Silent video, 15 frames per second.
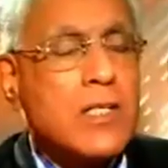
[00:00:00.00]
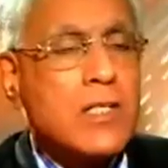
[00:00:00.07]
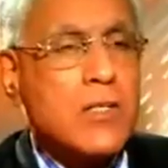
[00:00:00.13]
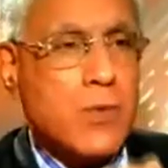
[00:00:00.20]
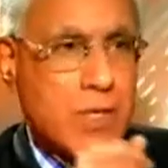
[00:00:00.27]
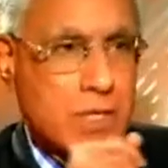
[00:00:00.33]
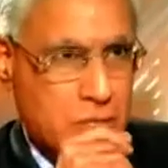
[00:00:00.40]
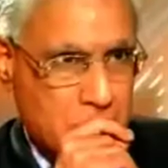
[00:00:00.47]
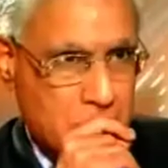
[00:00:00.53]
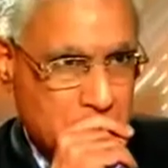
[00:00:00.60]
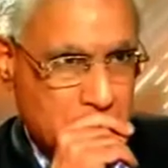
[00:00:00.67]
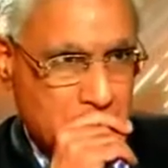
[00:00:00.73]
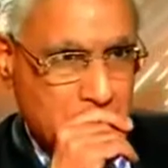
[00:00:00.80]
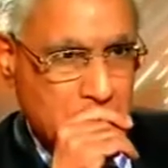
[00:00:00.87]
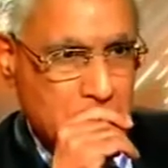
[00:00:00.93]
last question.
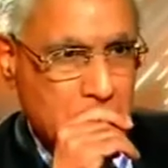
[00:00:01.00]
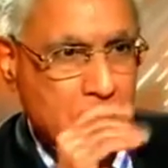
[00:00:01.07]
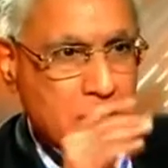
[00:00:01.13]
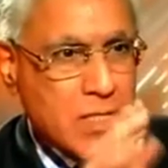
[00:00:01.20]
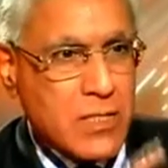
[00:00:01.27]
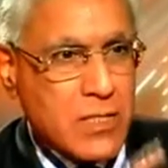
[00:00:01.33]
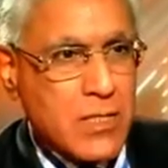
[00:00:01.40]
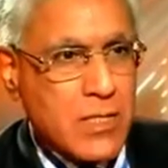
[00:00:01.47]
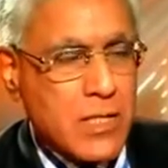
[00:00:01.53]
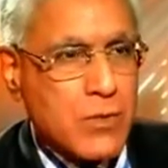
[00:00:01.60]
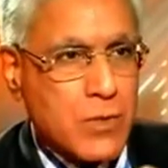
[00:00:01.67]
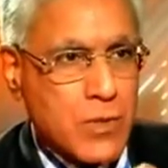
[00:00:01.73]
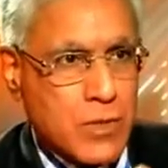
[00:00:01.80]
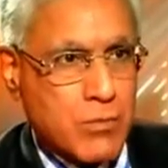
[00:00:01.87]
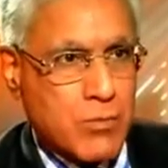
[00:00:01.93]
Recently
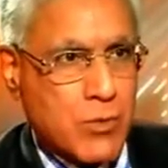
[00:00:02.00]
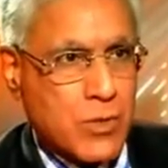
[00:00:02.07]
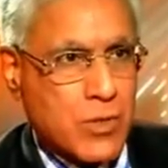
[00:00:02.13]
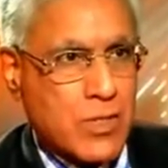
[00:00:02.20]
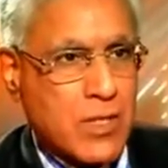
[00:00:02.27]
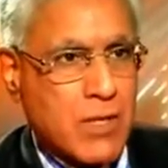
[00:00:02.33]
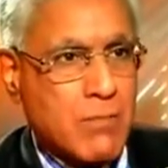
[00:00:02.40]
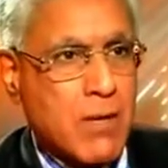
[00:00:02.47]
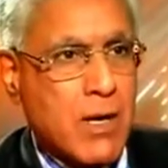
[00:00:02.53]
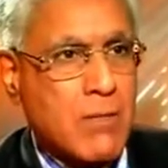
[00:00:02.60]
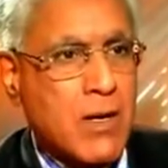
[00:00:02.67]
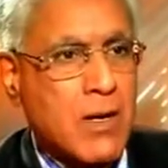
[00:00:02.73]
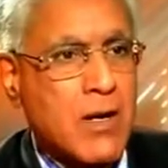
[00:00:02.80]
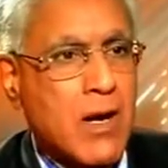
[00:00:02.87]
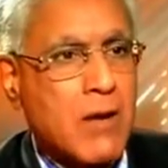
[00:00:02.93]
it was reported that
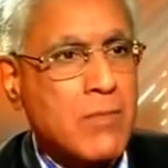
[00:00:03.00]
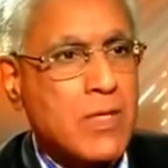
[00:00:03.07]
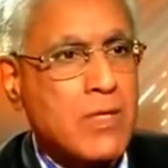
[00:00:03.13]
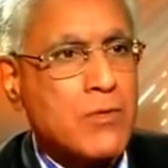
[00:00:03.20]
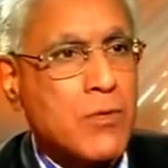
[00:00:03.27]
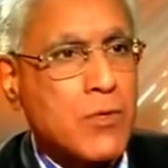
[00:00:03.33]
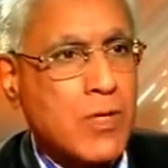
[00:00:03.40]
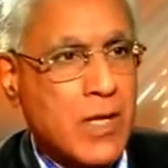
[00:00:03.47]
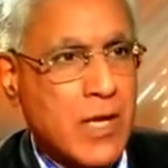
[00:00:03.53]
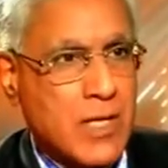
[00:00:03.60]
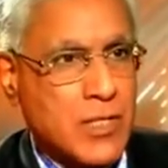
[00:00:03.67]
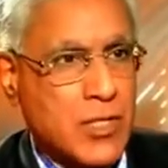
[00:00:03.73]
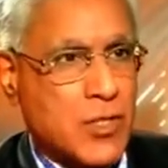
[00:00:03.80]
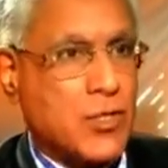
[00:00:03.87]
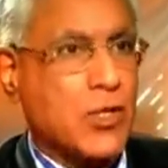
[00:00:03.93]
Baba Ramdev's
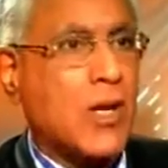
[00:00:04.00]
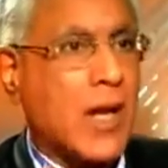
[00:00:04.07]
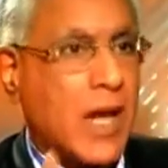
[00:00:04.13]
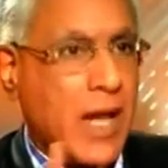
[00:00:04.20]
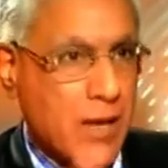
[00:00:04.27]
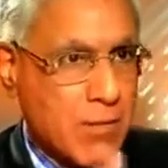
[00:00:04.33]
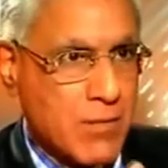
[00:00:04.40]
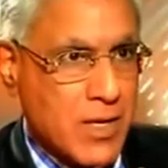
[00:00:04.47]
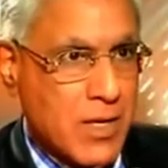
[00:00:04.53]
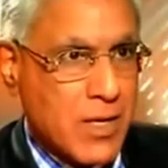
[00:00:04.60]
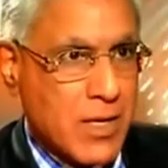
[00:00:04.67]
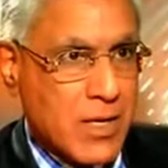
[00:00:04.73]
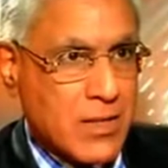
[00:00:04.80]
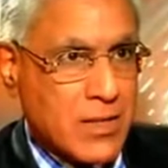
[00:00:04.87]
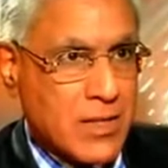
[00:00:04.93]
organization claimed
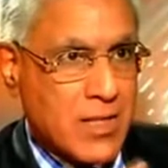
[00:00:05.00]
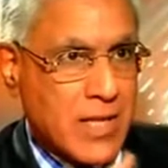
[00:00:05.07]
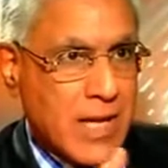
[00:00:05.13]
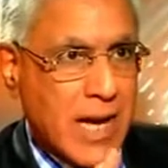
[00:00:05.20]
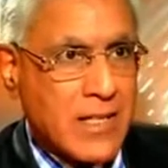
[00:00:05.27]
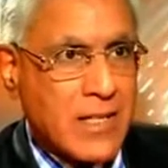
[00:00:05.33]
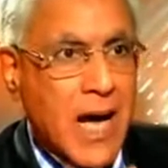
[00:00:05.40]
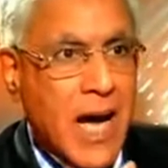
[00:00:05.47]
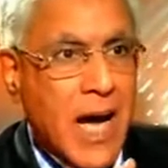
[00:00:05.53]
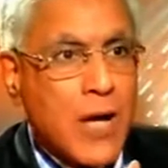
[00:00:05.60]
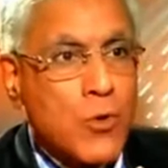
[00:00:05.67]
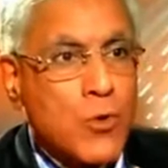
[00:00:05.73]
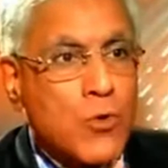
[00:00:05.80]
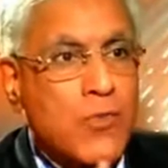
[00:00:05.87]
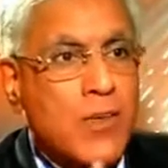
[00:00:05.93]
that they had an
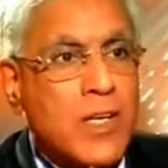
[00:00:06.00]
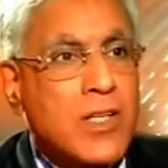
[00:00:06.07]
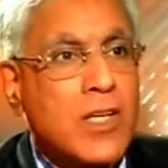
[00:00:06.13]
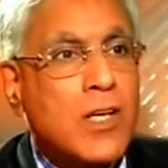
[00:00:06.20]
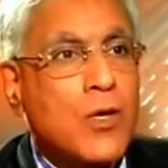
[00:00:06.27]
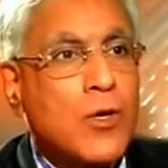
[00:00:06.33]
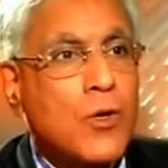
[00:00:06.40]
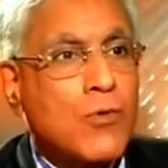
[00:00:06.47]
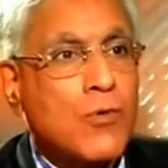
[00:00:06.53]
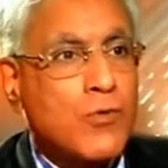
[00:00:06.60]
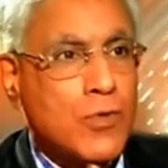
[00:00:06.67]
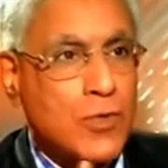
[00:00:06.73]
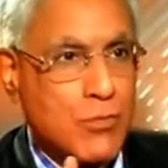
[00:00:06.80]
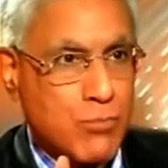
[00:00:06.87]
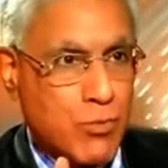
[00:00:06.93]
Ayurvedic cure
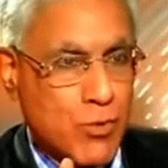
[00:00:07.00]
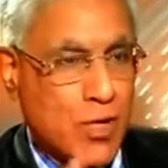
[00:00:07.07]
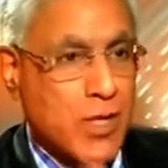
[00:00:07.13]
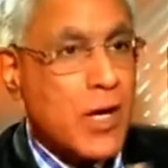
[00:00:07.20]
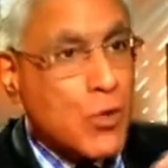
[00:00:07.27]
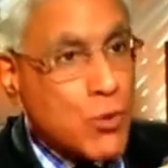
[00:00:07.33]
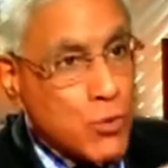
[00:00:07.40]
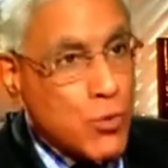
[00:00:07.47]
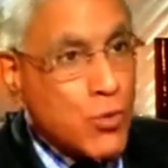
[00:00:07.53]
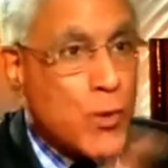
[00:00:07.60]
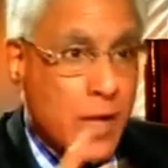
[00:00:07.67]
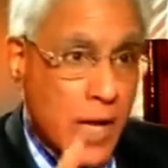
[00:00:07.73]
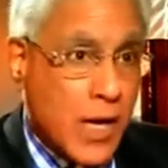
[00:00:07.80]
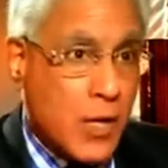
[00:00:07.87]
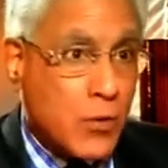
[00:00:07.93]
for Ebola. Now you
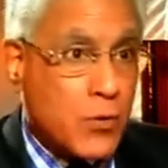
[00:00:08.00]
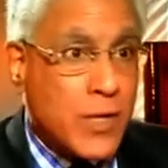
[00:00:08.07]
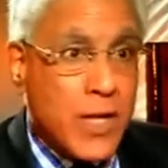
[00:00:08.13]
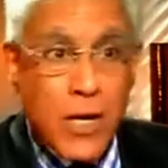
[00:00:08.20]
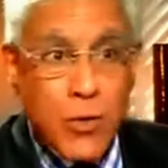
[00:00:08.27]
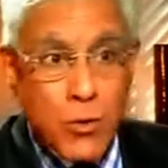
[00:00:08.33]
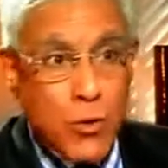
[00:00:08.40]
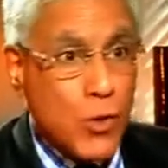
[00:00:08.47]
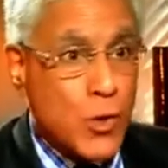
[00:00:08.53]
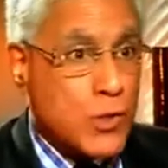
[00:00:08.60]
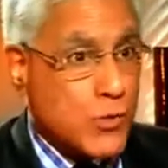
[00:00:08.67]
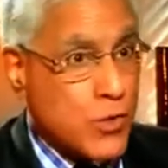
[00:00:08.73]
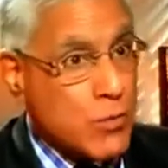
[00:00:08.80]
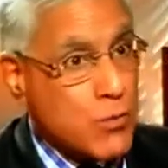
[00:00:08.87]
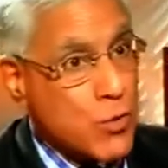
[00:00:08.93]
know and I know there are no
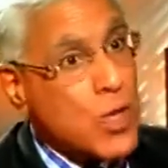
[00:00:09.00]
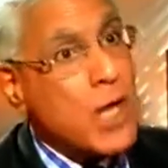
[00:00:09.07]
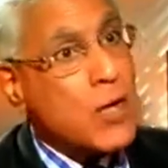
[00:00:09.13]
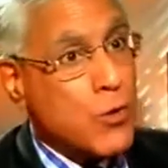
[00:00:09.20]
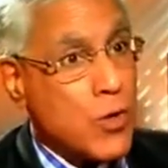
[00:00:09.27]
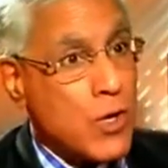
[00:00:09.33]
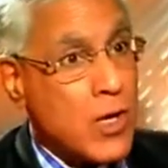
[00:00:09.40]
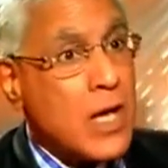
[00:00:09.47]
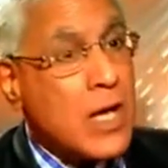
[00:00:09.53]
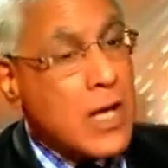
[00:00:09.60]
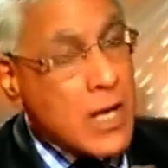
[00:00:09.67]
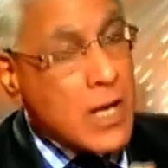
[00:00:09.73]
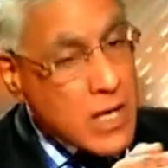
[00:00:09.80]
cures for Ebola at all.